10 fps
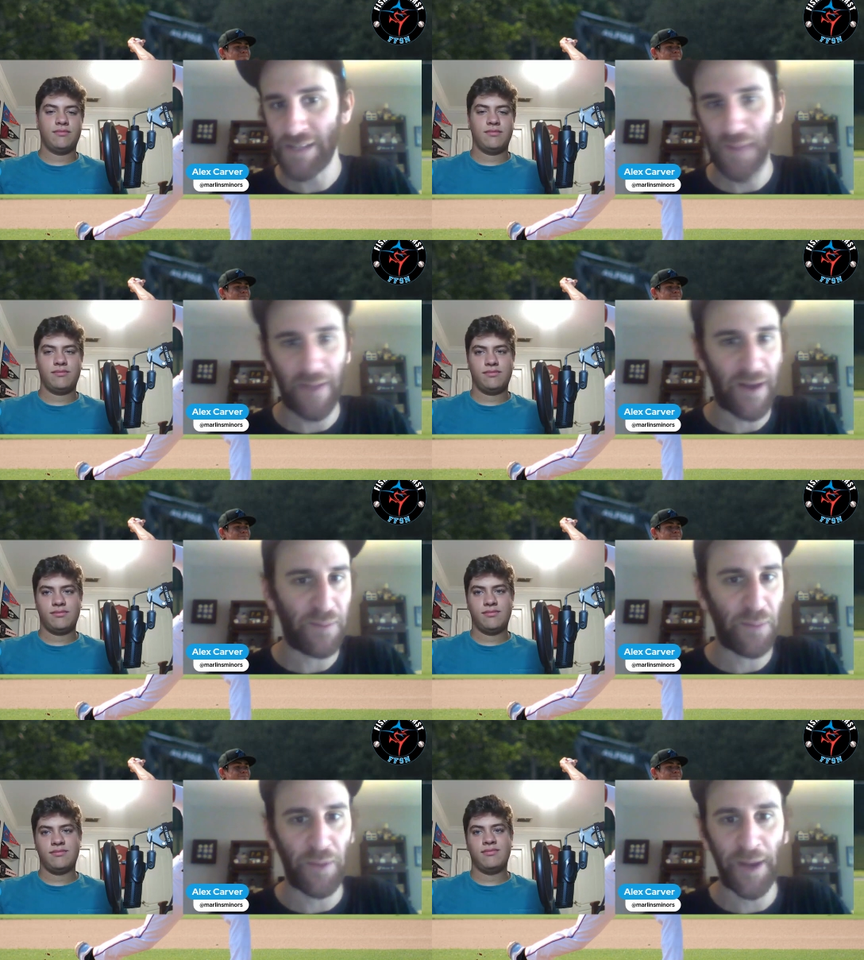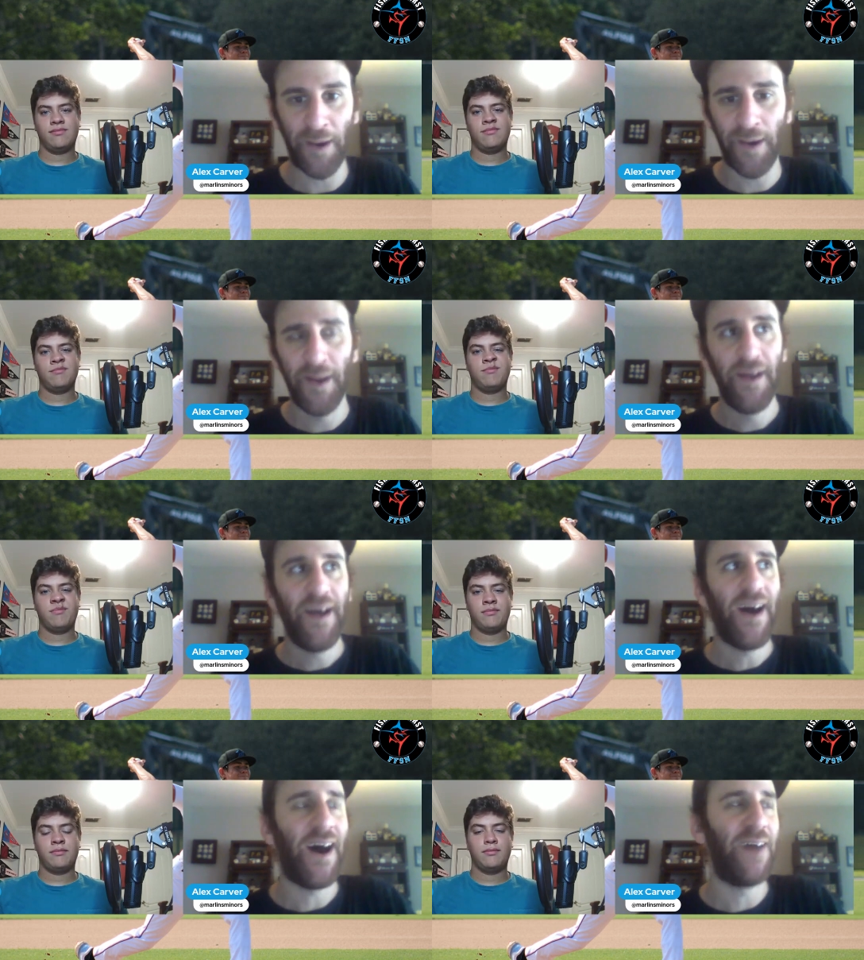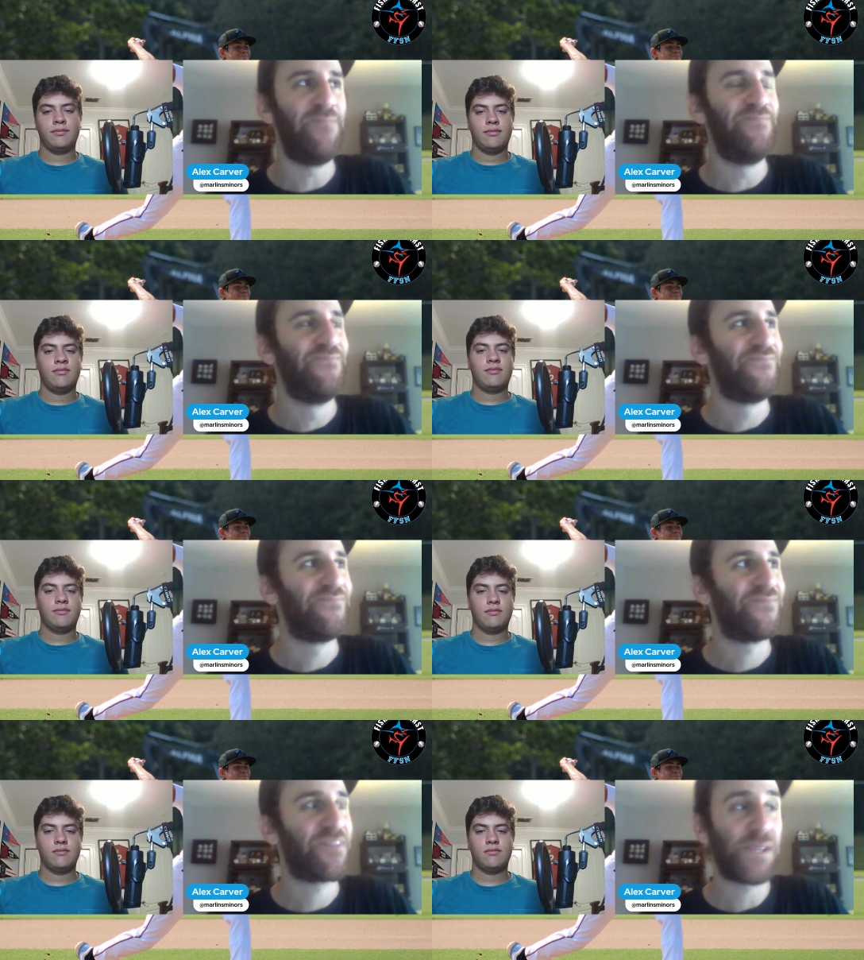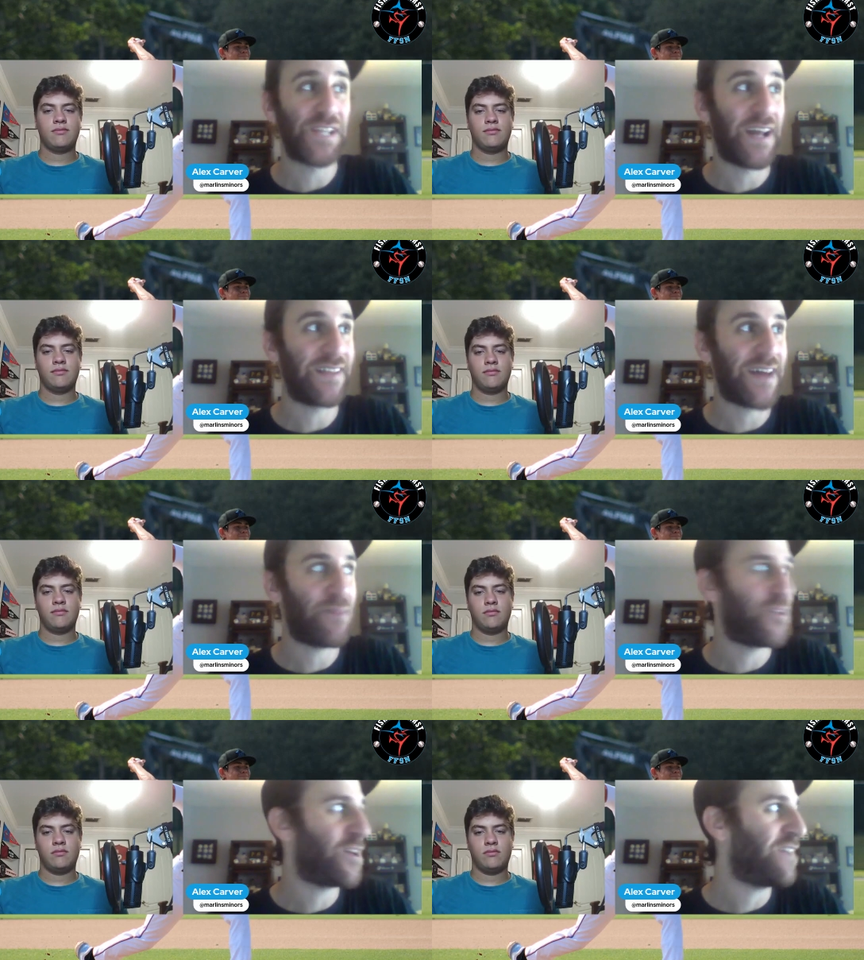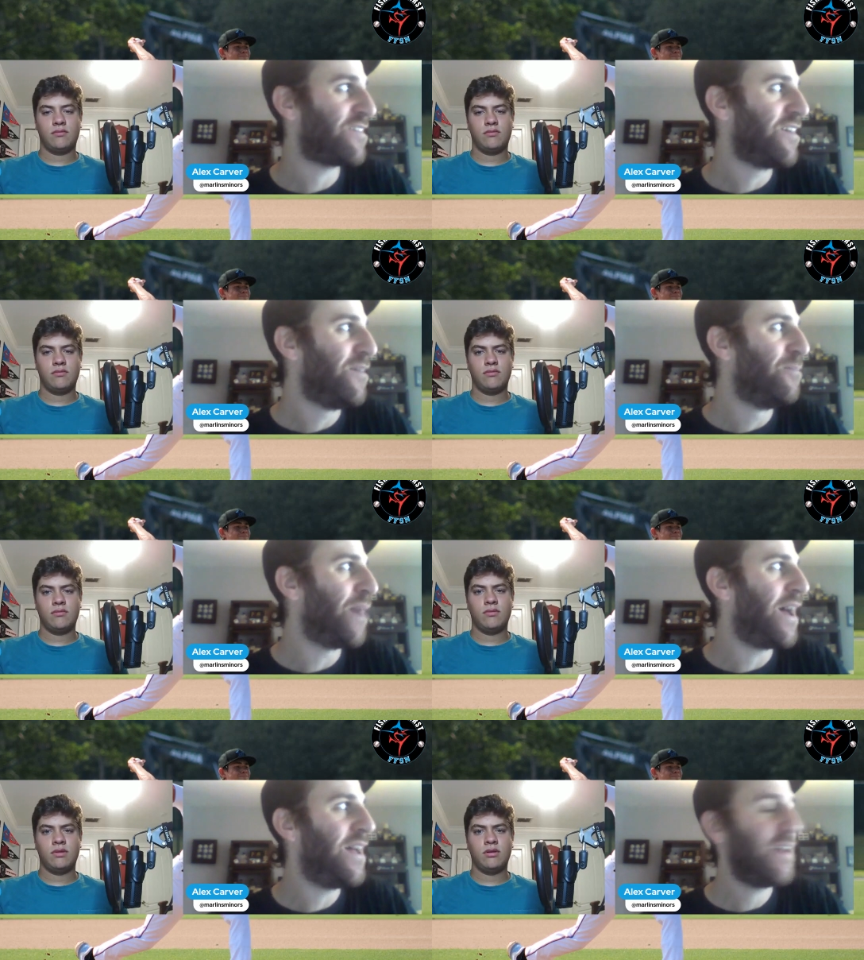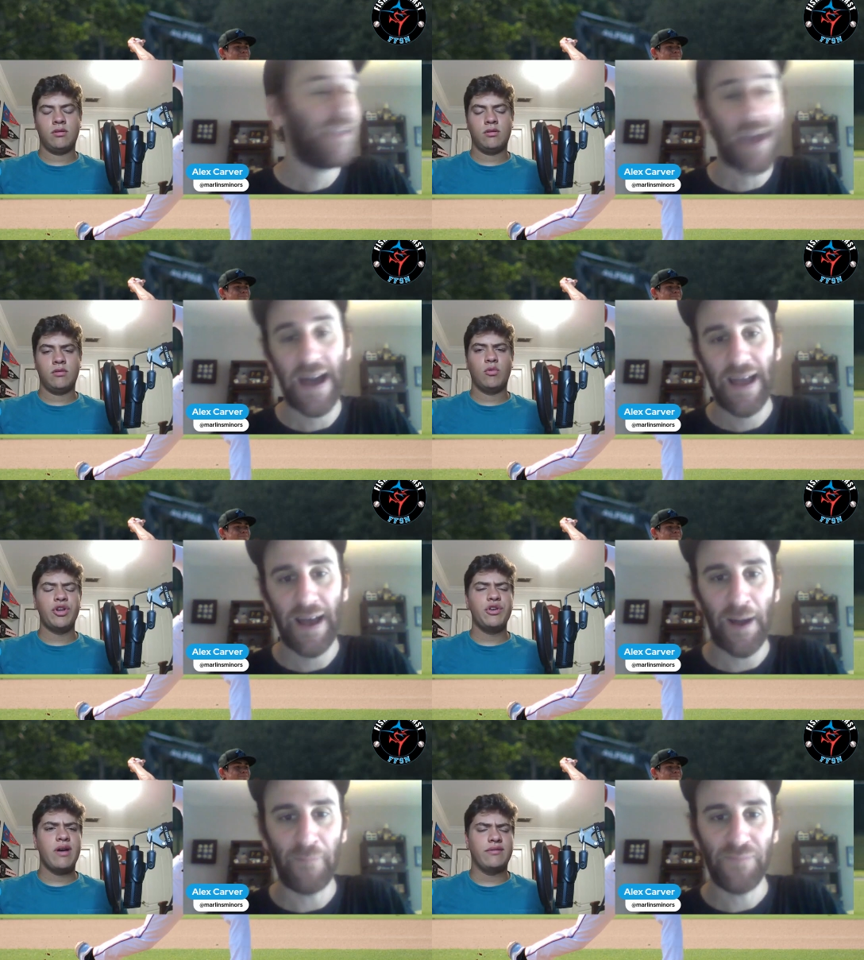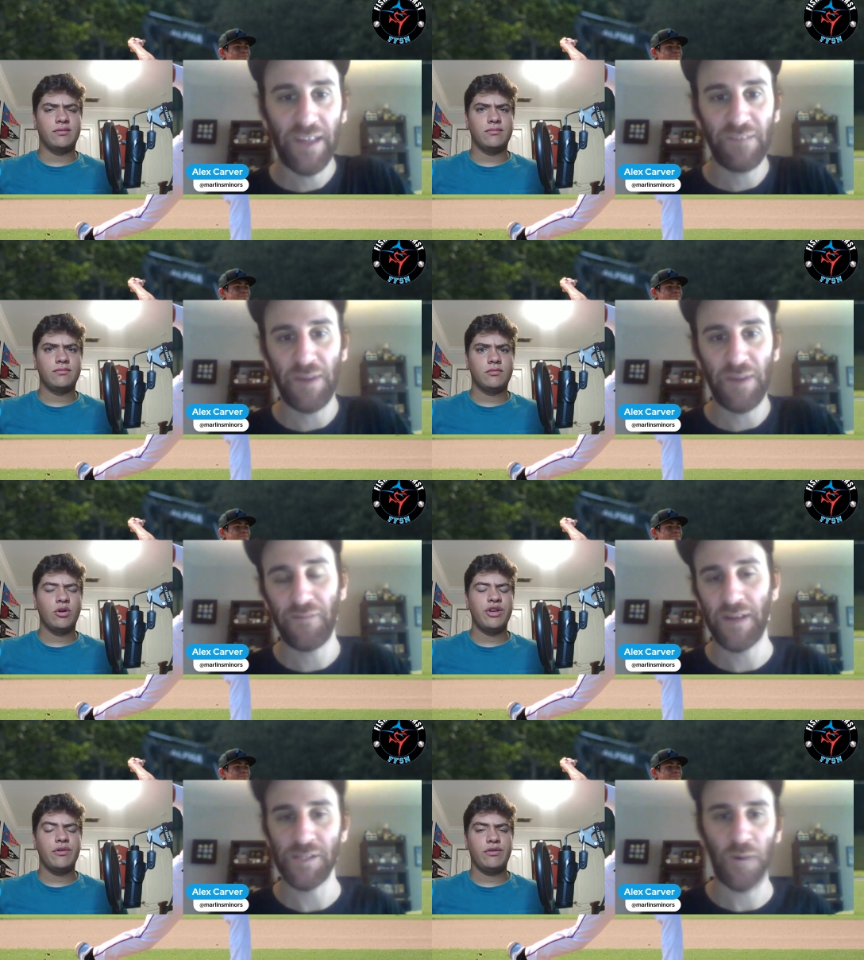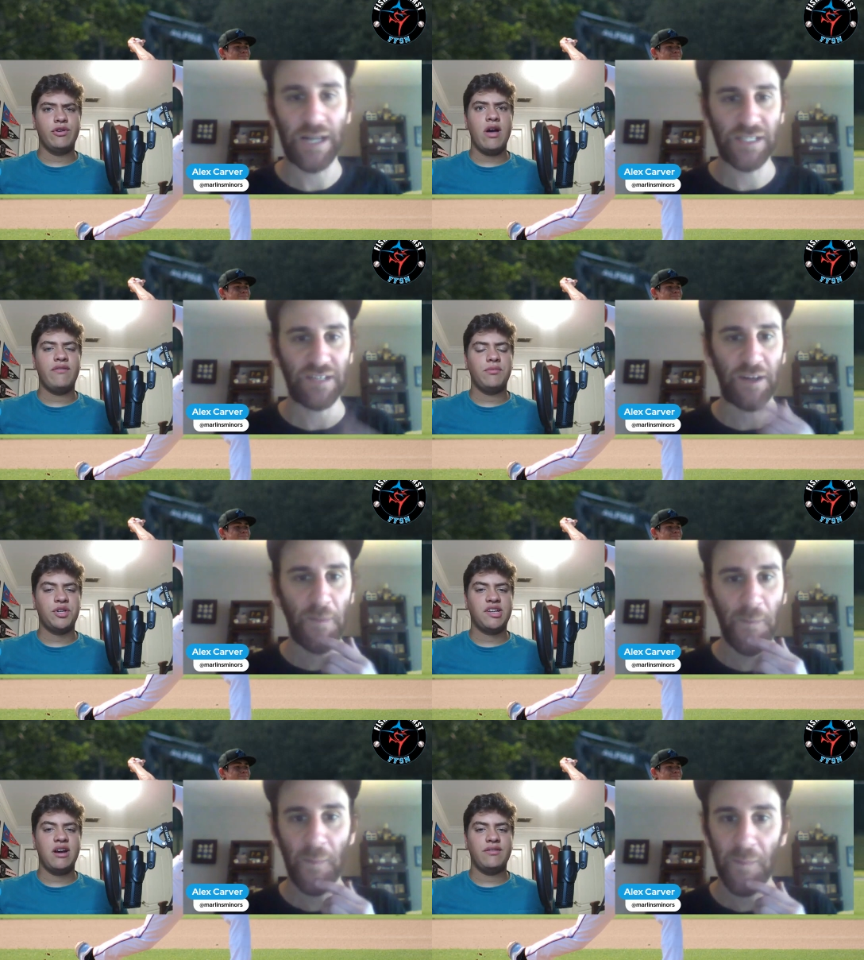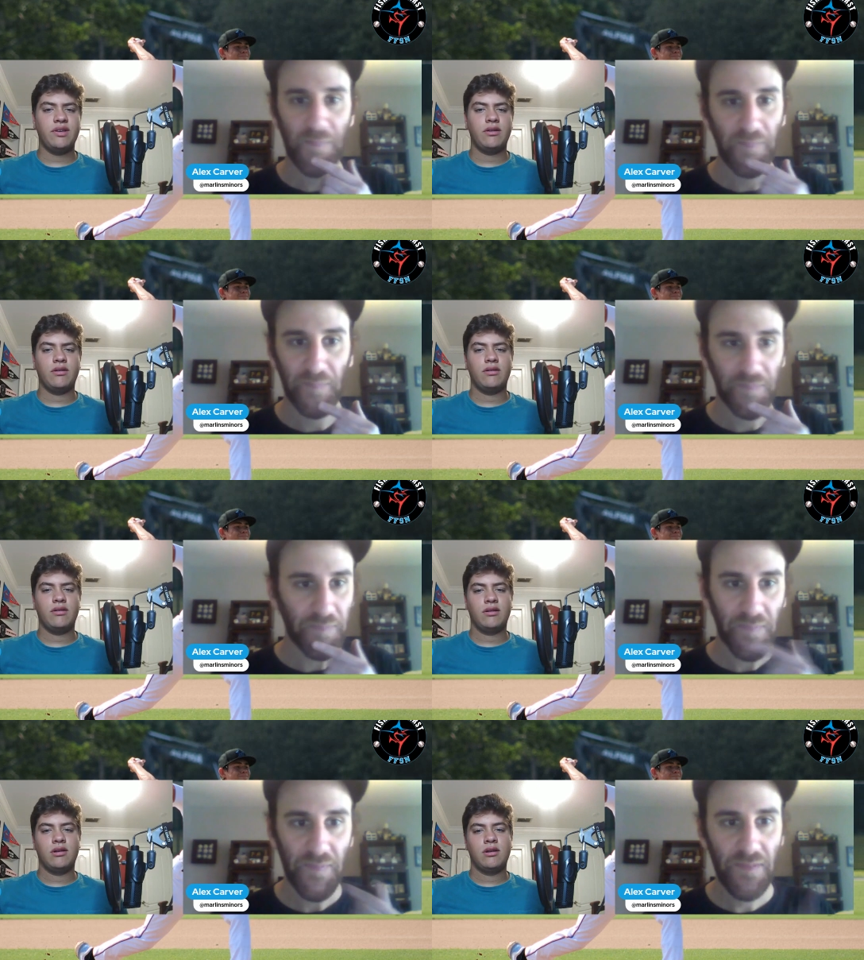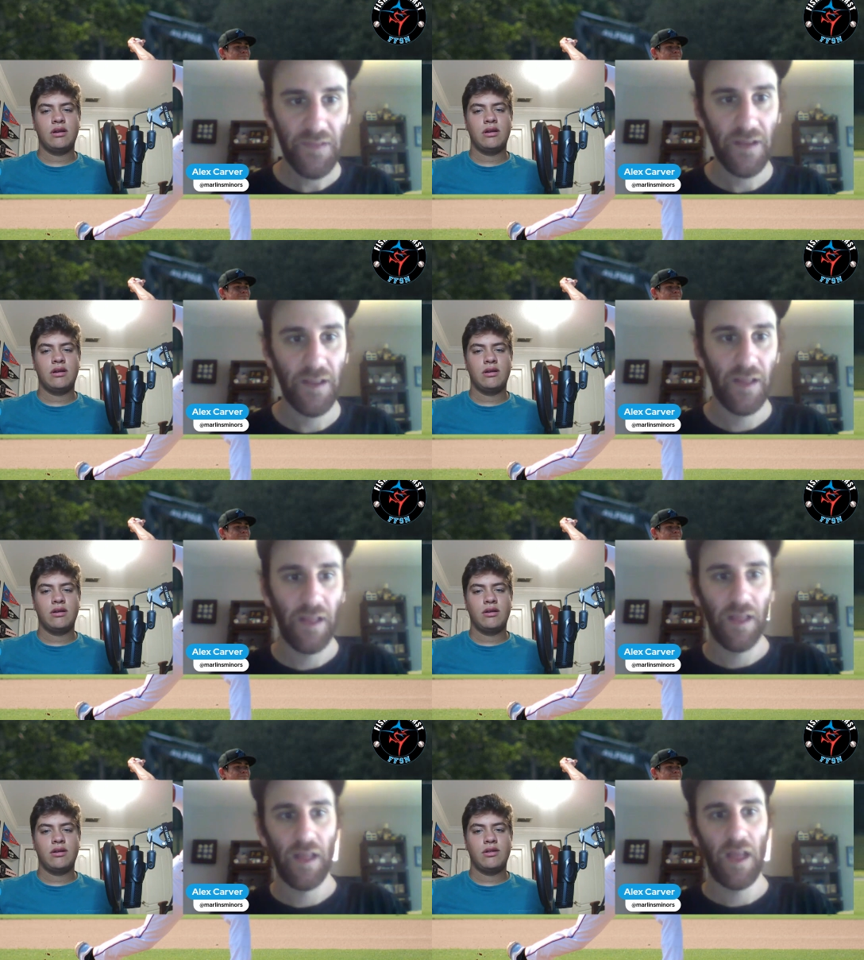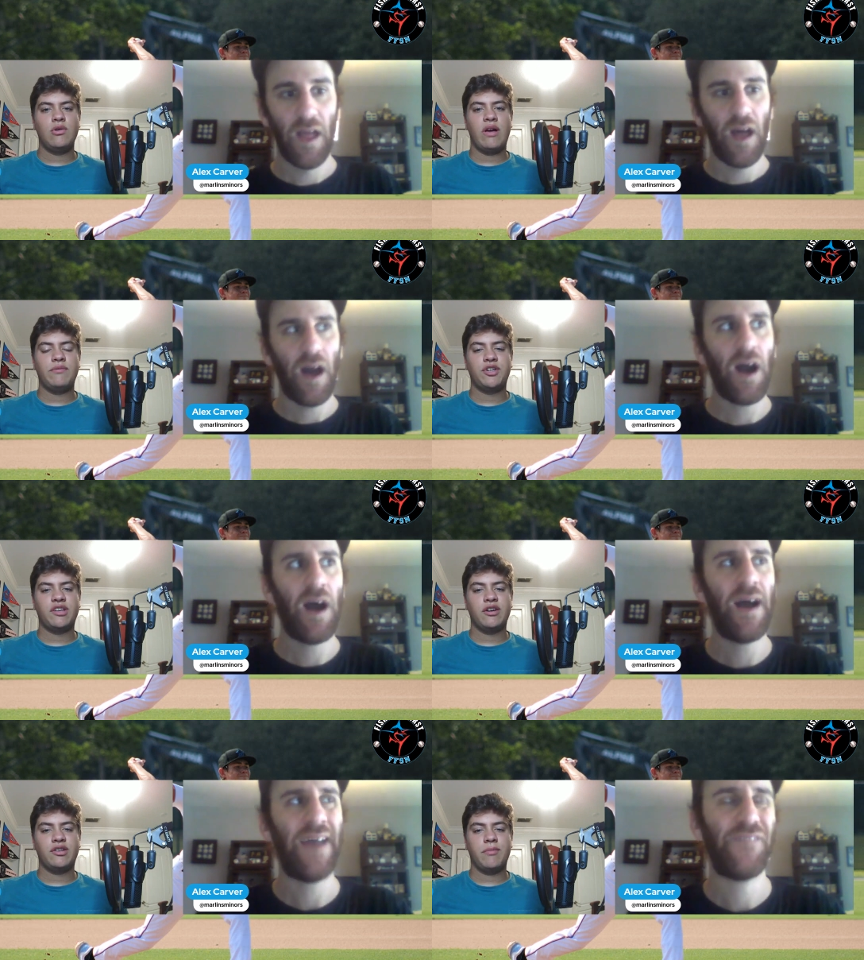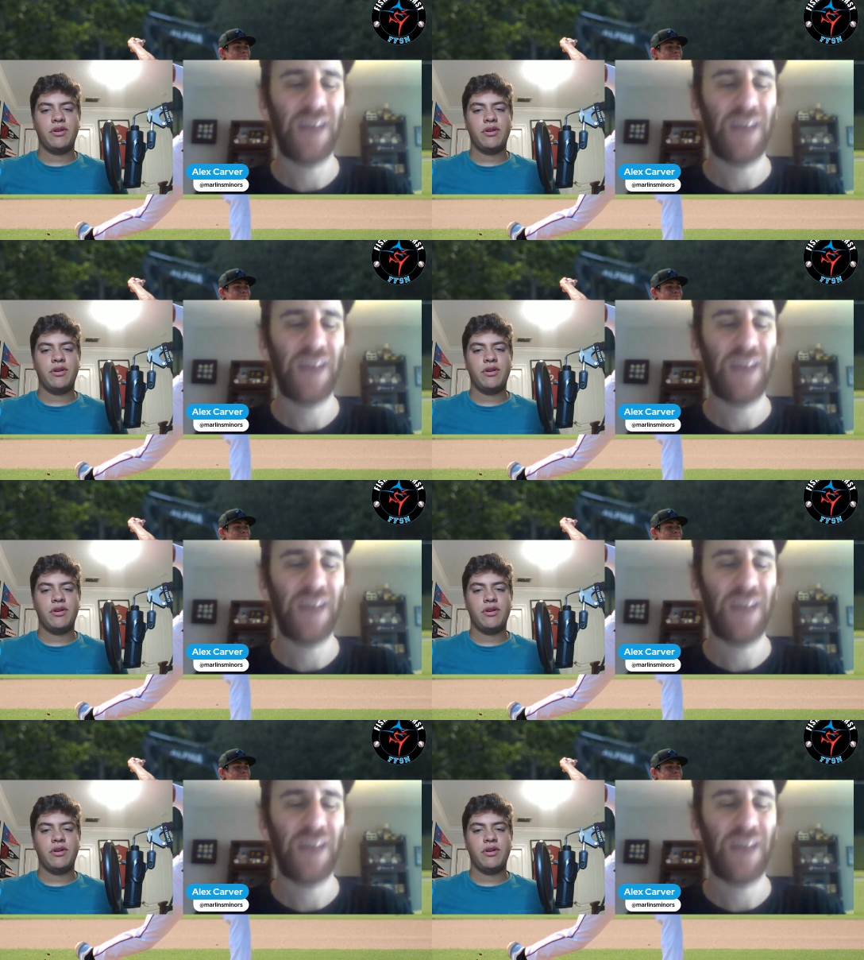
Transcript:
Speaker 1: of people at all, um, especially not in top thirties. But yeah,
Speaker 2: where do you um, have him? He's been fun. Do you, to watch do you have him just out of it? Uh, out of top,